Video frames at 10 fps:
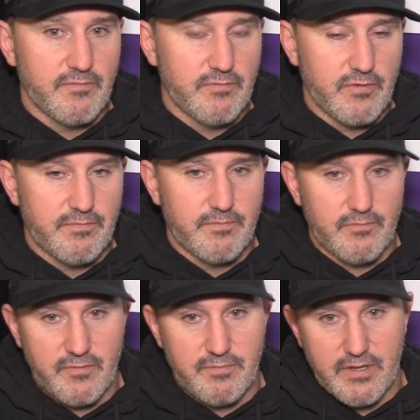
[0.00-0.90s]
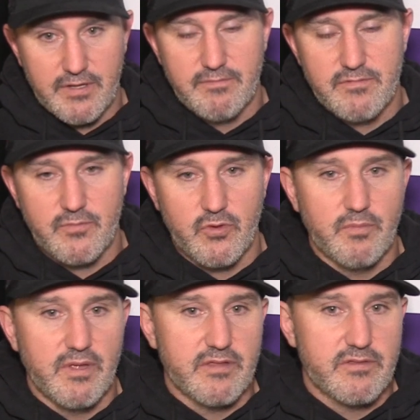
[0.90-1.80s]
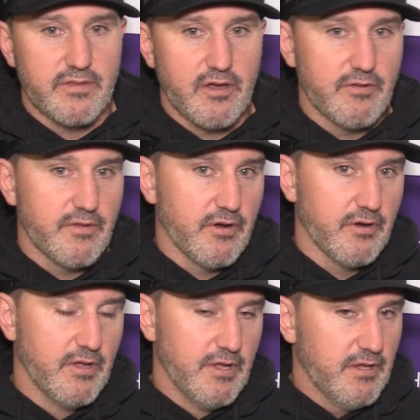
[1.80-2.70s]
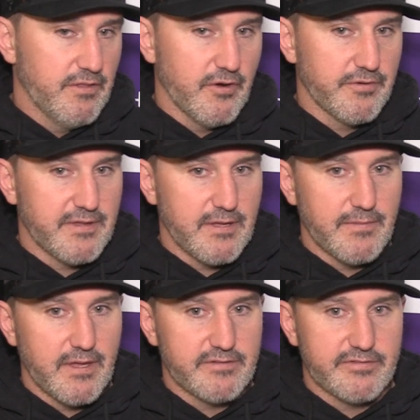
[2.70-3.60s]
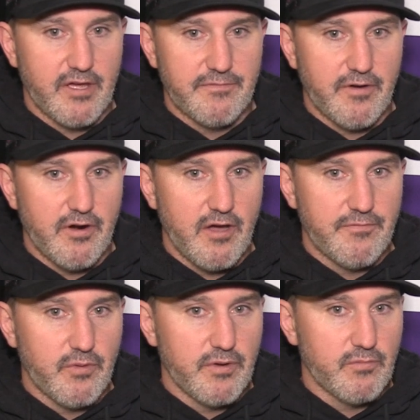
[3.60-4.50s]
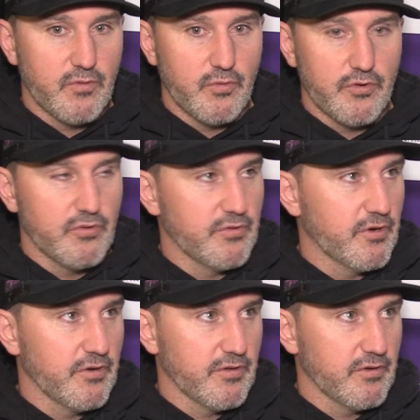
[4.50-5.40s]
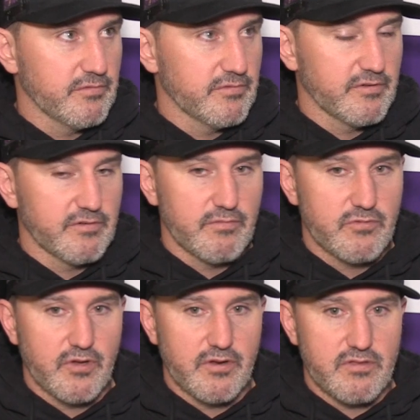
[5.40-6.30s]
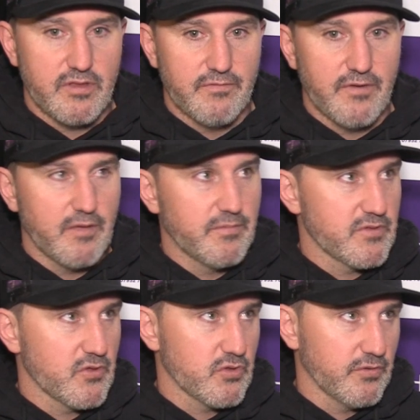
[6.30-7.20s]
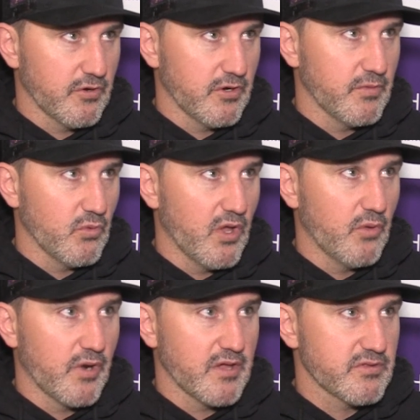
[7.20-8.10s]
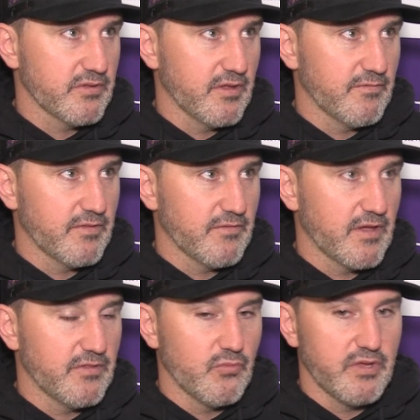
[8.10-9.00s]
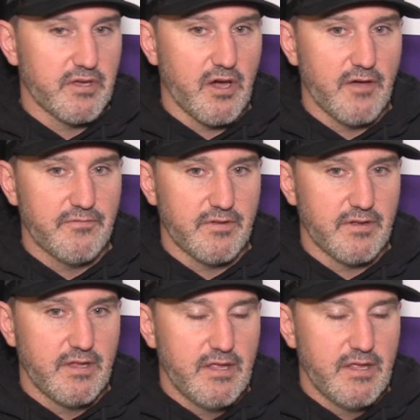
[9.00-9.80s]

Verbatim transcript: we've, we've, we've played some good minutes in there, and they're, they're a team that's not far off what, what we're doing. They're, they're, they're trying to solidify a position. They're going to be well rested. They've, they've had the week off, and